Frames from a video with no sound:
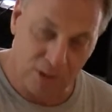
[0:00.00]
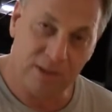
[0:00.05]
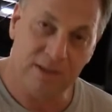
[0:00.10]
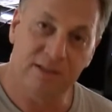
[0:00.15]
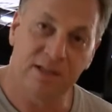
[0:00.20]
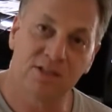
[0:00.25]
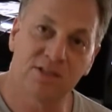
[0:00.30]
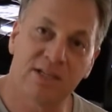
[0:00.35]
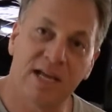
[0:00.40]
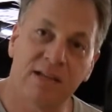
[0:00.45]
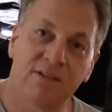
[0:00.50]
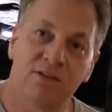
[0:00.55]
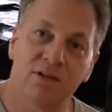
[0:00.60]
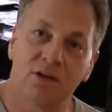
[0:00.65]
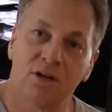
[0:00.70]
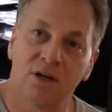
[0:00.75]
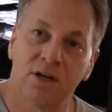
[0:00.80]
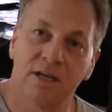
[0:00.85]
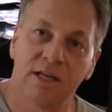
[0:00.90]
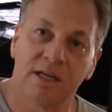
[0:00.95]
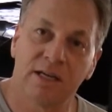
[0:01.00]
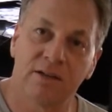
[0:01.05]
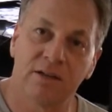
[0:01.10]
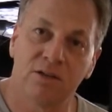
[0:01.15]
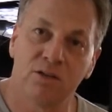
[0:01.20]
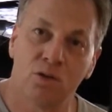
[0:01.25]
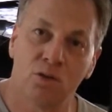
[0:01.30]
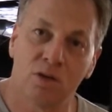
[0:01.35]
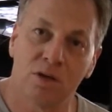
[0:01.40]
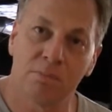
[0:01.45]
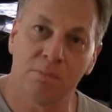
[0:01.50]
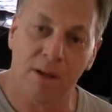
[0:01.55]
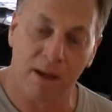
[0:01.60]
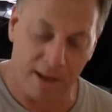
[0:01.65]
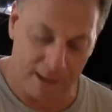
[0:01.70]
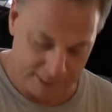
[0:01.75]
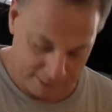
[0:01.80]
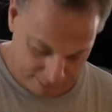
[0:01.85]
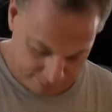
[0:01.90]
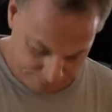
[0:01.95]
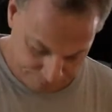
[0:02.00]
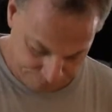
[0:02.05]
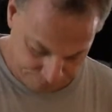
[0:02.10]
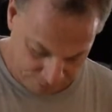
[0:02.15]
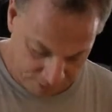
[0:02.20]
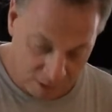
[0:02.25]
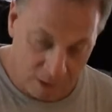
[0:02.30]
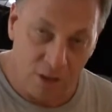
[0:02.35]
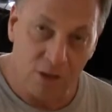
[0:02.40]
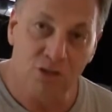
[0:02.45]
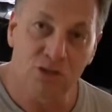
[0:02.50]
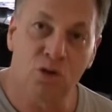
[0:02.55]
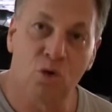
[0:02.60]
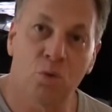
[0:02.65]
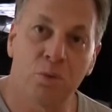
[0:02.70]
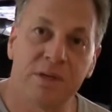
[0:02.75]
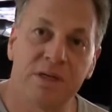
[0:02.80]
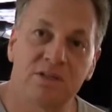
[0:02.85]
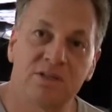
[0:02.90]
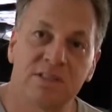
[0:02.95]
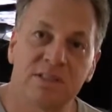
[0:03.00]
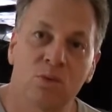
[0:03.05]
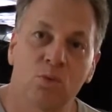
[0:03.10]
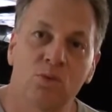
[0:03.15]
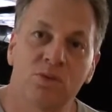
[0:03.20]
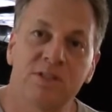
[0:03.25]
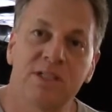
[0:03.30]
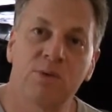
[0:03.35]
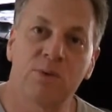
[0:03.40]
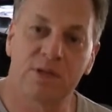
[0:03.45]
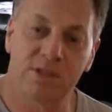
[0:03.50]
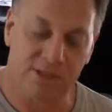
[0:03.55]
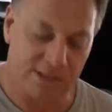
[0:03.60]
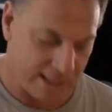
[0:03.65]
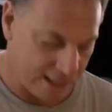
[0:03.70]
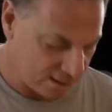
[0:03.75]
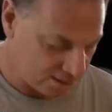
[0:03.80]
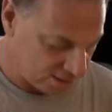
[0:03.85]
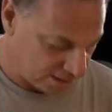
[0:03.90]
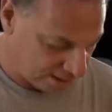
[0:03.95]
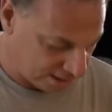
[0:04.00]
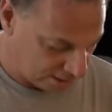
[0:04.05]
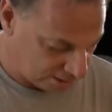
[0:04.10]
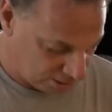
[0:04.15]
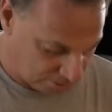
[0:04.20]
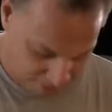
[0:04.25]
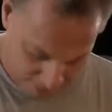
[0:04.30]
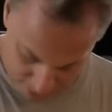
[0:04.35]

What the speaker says: it in the center and you get the two combined. So we'll see what it sounds like a little bit